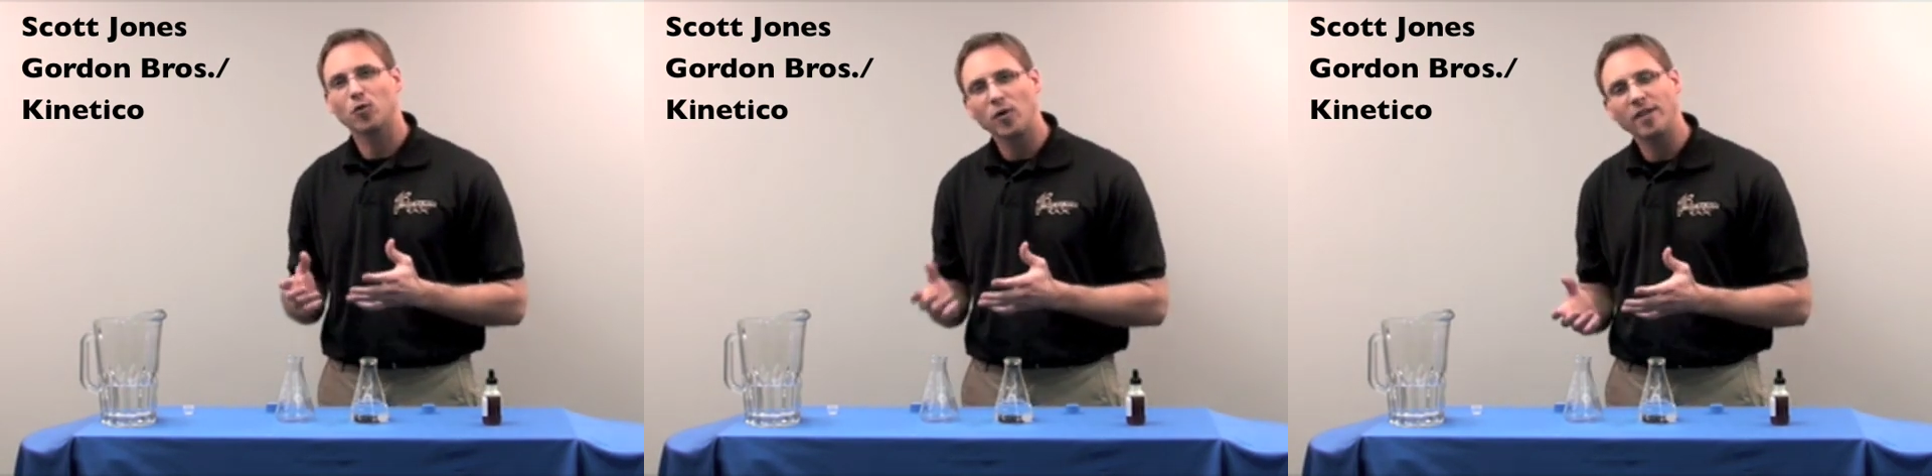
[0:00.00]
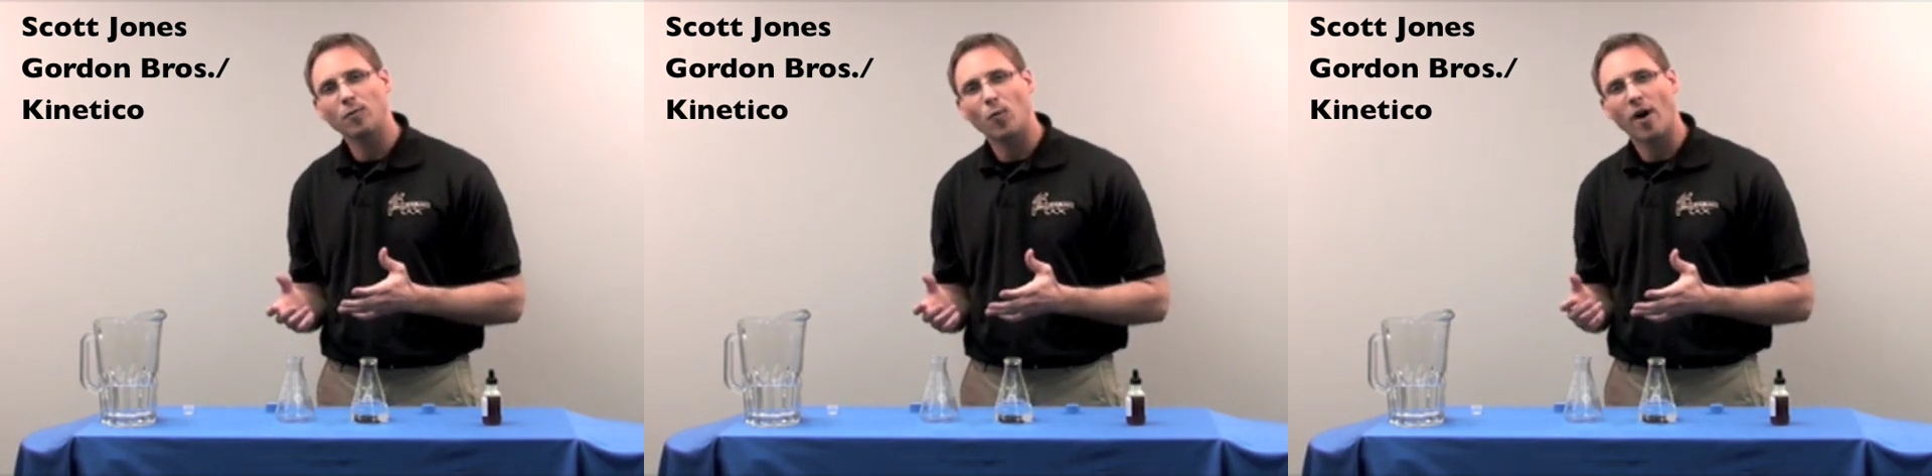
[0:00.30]

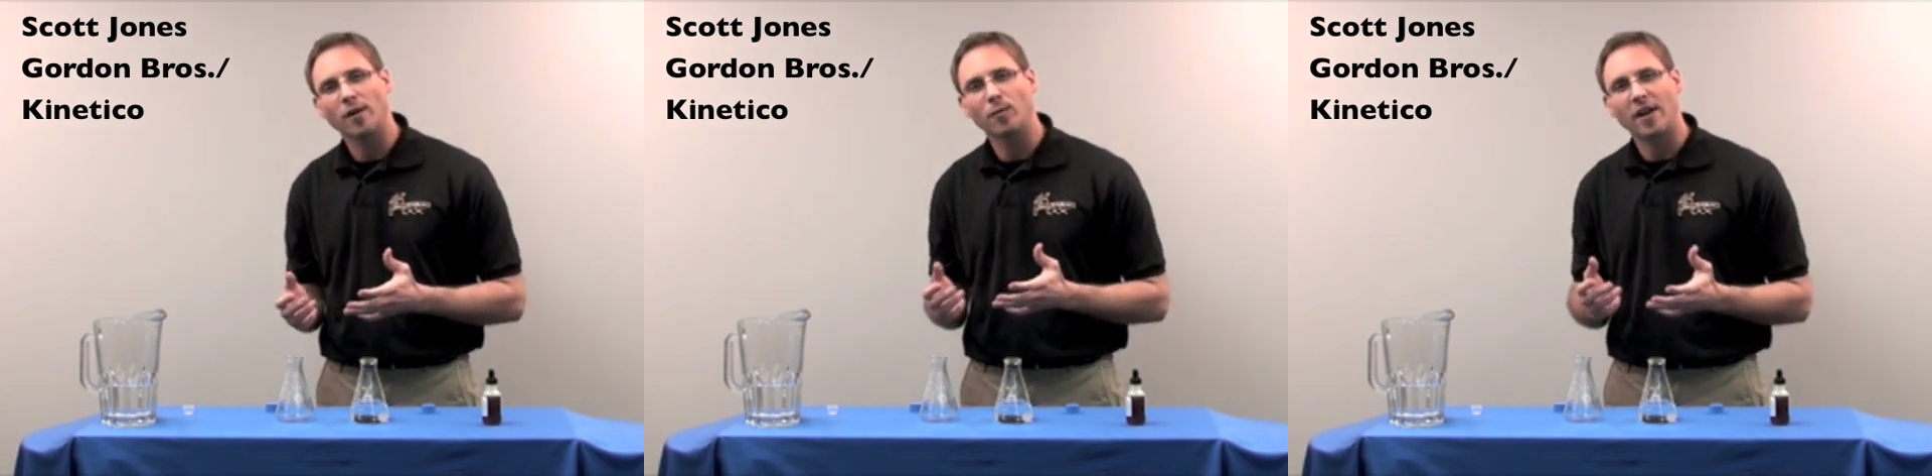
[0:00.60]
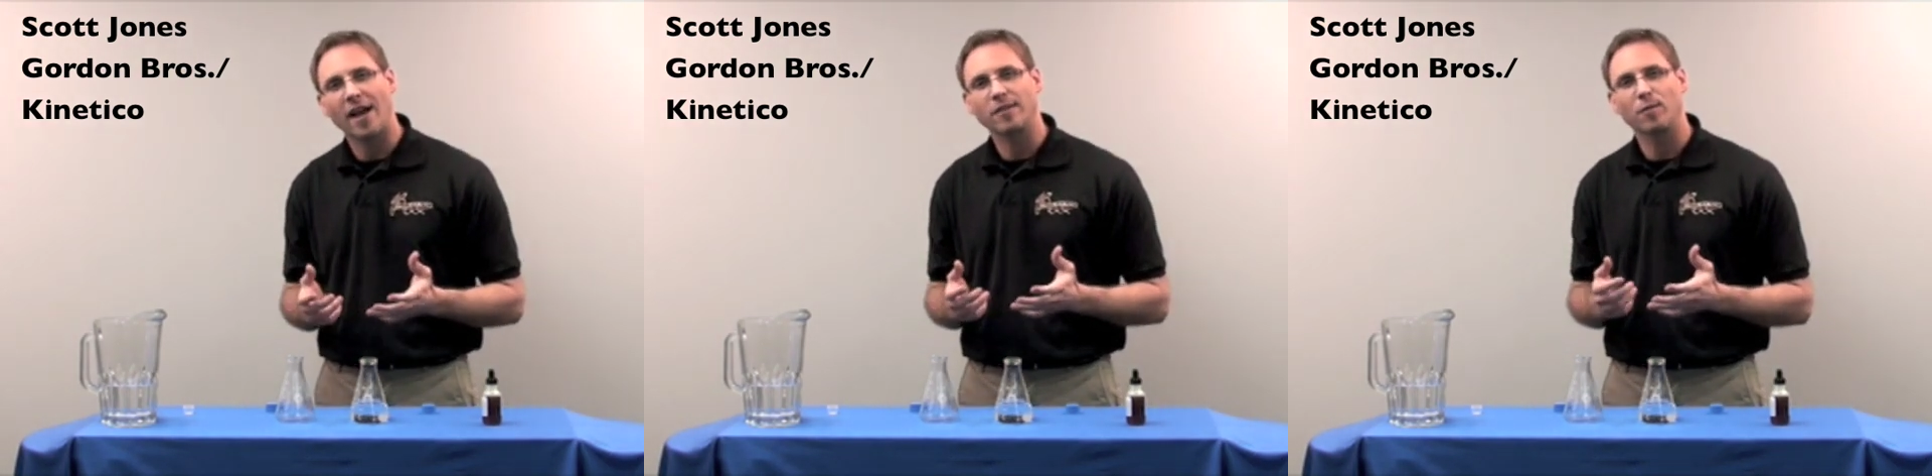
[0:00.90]
treated water
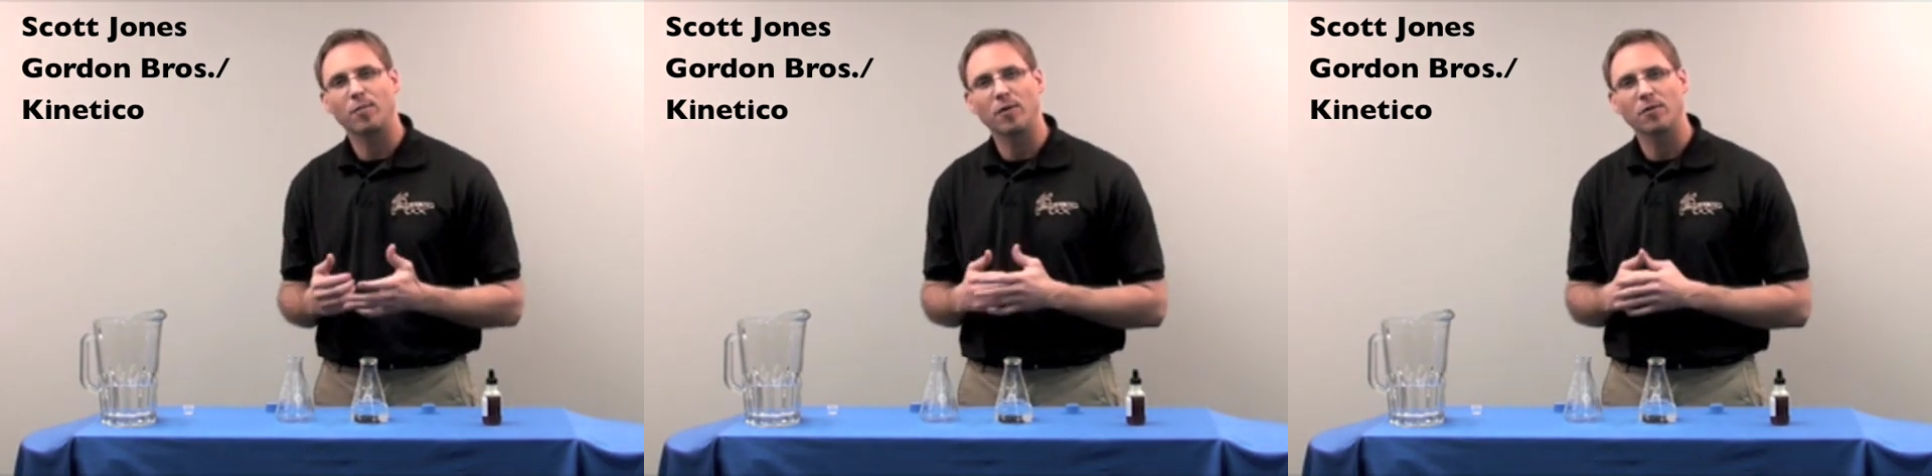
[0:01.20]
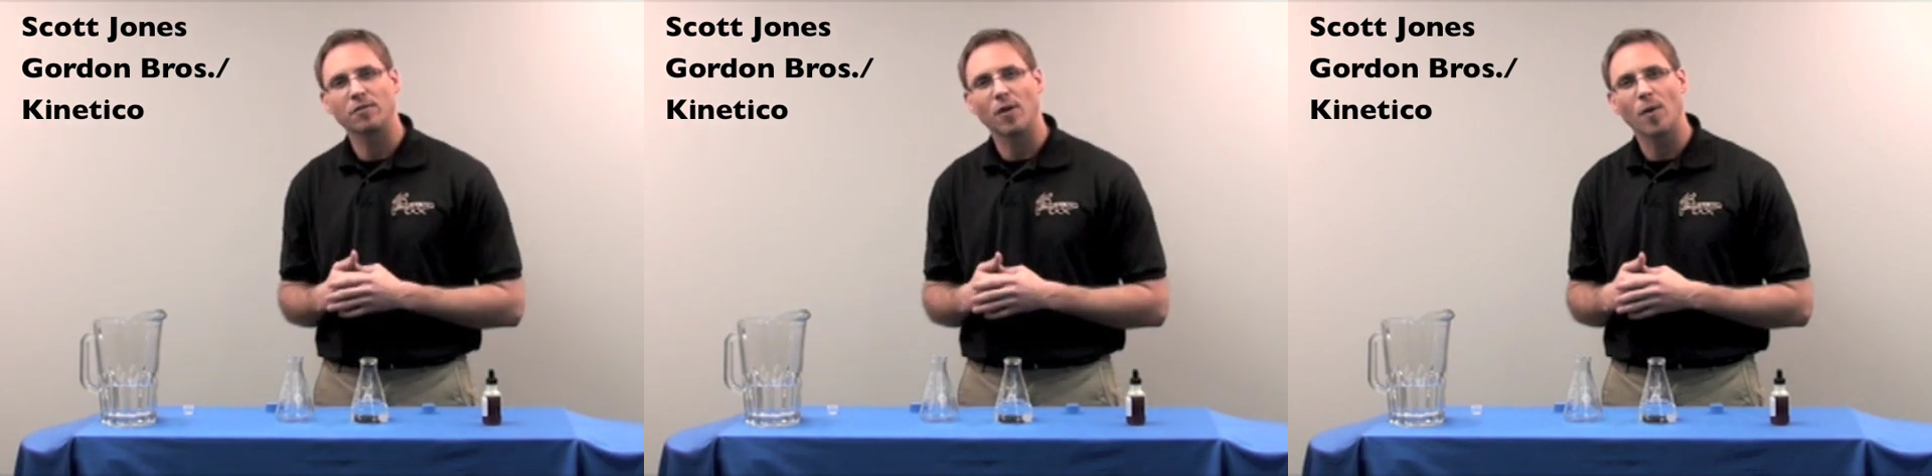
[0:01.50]
reacts with
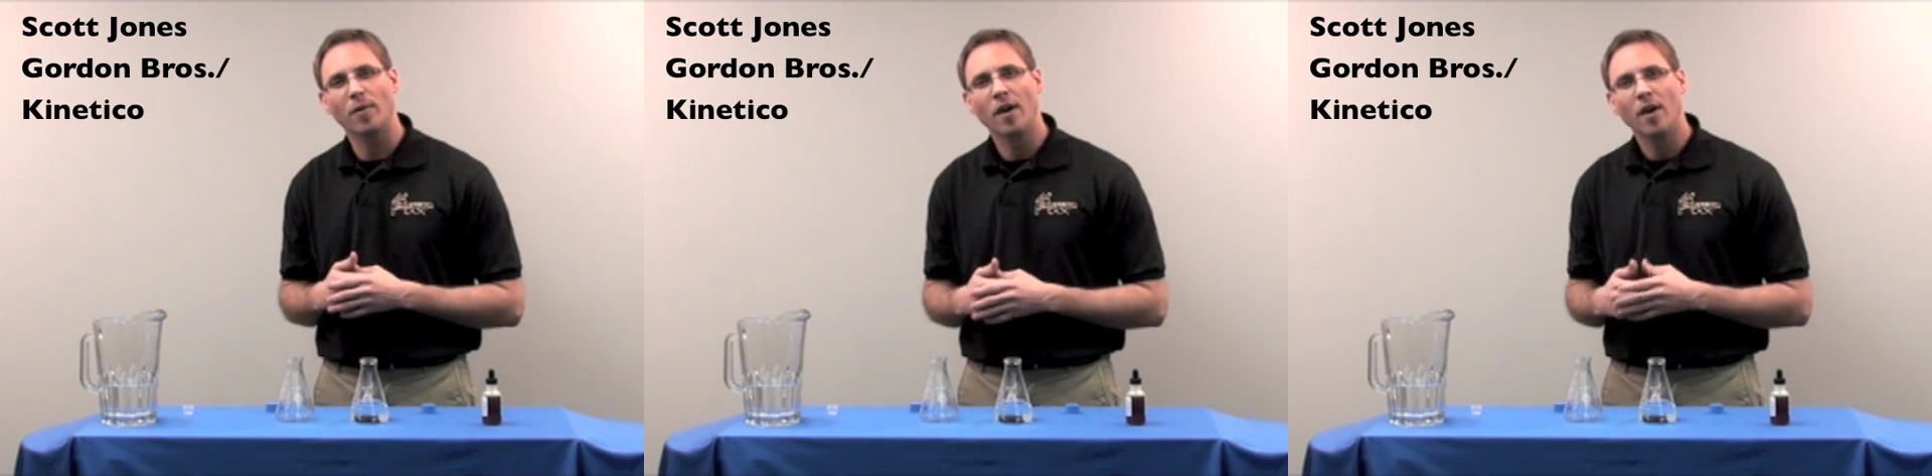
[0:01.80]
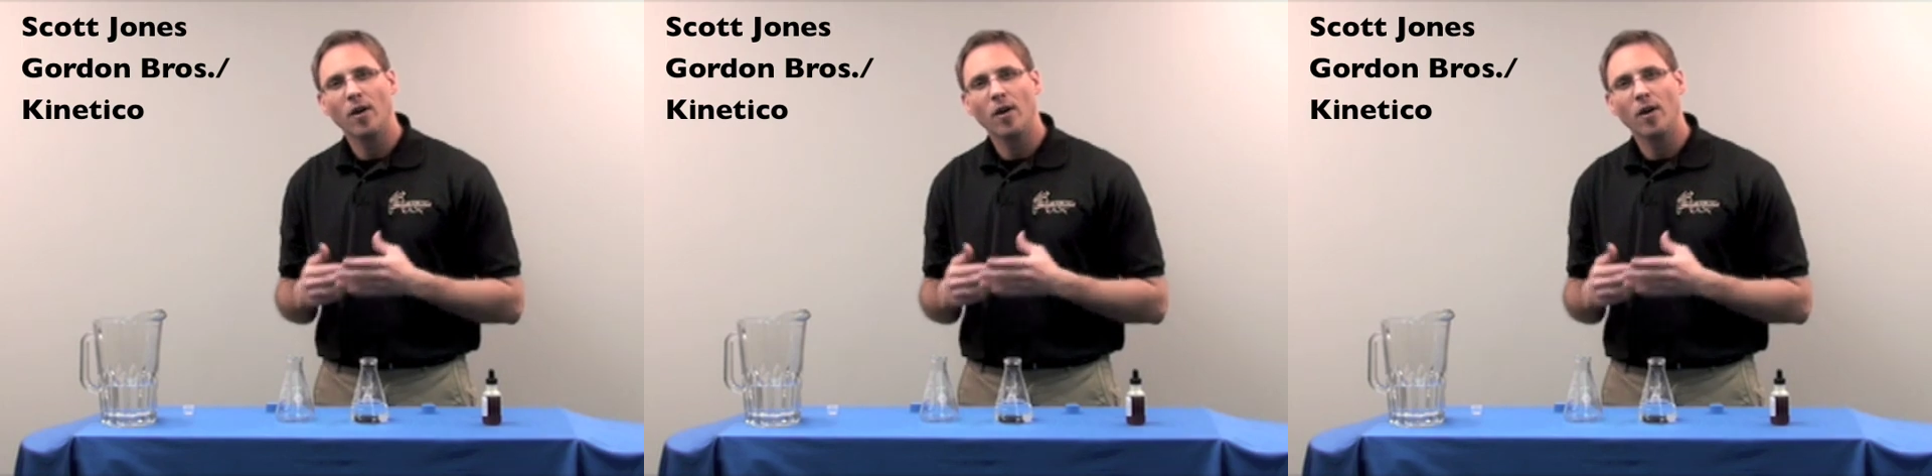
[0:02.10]
pure soap,